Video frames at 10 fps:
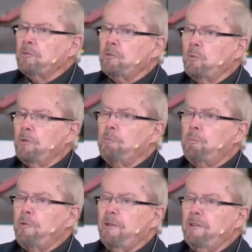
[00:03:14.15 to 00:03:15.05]

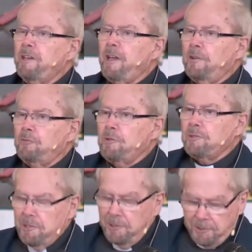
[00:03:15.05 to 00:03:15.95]
out with prophetic
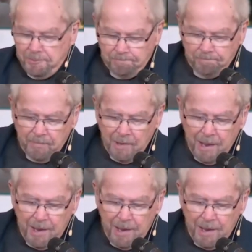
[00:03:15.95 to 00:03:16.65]
utterances.